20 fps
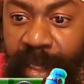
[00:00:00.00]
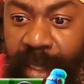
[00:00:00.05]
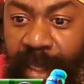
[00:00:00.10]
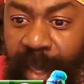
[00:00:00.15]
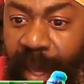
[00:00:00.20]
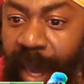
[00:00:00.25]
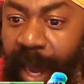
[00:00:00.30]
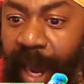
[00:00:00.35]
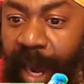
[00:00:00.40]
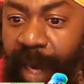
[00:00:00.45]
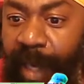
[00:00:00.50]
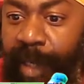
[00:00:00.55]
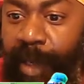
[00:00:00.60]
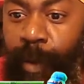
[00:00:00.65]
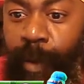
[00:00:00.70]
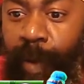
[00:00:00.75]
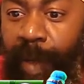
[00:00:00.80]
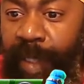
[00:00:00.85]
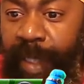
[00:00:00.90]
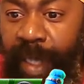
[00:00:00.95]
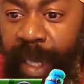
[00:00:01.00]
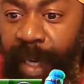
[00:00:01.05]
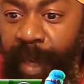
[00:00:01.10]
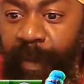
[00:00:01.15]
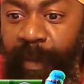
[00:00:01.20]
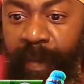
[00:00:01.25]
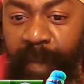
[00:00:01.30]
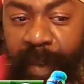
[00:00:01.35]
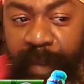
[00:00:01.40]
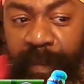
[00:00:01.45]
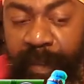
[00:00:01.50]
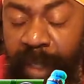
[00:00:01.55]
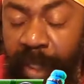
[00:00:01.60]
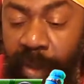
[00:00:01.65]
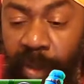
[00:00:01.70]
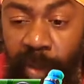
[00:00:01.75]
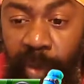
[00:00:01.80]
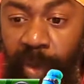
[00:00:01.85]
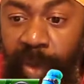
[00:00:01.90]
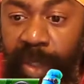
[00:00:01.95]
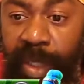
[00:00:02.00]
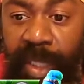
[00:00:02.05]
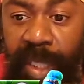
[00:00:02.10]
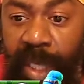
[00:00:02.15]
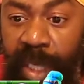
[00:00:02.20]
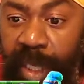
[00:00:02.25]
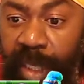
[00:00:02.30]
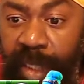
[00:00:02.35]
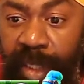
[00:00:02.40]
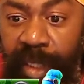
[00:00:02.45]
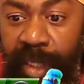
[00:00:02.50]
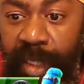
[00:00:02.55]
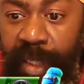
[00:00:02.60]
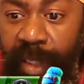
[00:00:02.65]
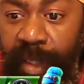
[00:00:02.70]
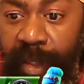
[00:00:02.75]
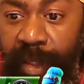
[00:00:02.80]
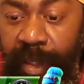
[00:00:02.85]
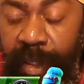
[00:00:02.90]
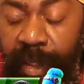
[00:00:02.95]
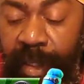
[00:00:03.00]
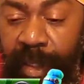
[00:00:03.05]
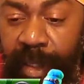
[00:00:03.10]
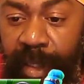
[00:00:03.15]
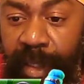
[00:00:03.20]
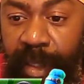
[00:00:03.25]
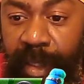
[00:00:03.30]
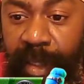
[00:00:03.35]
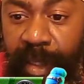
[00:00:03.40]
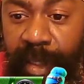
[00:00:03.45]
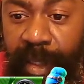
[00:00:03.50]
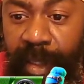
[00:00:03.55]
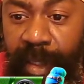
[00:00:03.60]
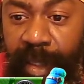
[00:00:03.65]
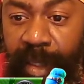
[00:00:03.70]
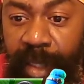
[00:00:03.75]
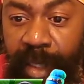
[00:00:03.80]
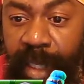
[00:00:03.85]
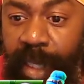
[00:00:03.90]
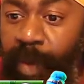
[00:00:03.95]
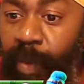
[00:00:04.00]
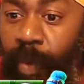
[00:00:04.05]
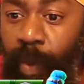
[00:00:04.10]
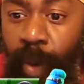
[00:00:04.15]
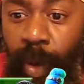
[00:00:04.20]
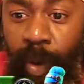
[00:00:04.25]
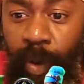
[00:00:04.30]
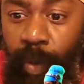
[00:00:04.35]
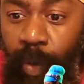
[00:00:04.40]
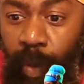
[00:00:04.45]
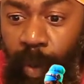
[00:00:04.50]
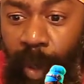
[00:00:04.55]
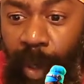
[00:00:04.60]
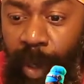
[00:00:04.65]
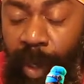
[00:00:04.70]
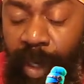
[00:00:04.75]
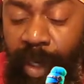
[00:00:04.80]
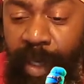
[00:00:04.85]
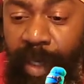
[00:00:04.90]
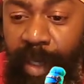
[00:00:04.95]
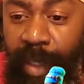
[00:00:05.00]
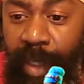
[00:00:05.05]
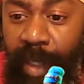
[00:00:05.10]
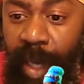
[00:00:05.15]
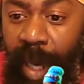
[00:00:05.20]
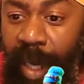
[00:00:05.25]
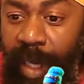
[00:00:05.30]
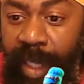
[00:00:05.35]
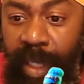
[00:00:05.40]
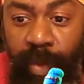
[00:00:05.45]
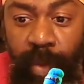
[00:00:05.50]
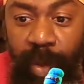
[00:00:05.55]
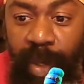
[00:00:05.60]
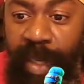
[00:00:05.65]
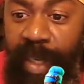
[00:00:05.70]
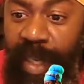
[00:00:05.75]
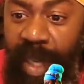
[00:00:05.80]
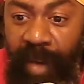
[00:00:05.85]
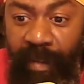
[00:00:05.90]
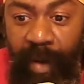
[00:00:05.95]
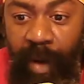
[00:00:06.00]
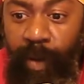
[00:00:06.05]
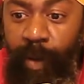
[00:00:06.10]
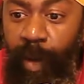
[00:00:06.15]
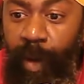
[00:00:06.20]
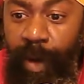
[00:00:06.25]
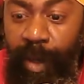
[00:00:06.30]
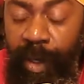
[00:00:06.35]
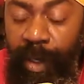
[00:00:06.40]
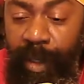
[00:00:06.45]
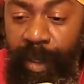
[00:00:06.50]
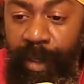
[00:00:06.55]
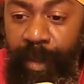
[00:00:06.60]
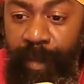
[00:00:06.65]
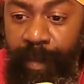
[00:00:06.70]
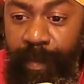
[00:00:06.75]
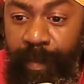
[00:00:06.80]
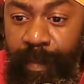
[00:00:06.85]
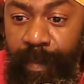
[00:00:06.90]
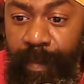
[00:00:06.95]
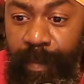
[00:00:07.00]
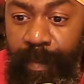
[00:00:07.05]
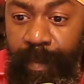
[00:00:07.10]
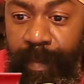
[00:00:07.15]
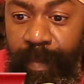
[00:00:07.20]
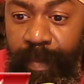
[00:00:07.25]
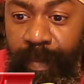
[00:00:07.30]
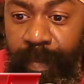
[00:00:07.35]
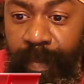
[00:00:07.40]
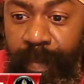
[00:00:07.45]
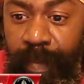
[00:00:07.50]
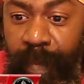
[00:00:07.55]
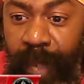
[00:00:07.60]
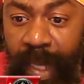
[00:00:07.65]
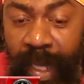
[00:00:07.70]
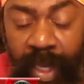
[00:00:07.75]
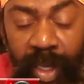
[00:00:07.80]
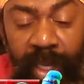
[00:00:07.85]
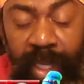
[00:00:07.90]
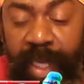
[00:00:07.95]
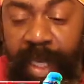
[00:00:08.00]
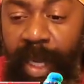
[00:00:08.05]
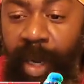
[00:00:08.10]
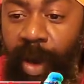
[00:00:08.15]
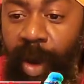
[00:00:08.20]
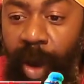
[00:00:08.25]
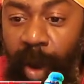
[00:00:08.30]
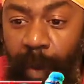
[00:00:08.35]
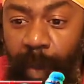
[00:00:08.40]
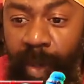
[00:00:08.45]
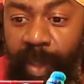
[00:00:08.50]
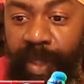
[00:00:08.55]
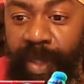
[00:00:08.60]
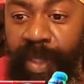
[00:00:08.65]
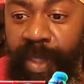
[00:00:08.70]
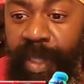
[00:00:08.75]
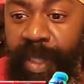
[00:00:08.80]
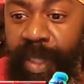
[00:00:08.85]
or the rest of the 52 states. It won't work. And it will never work. You don't care how much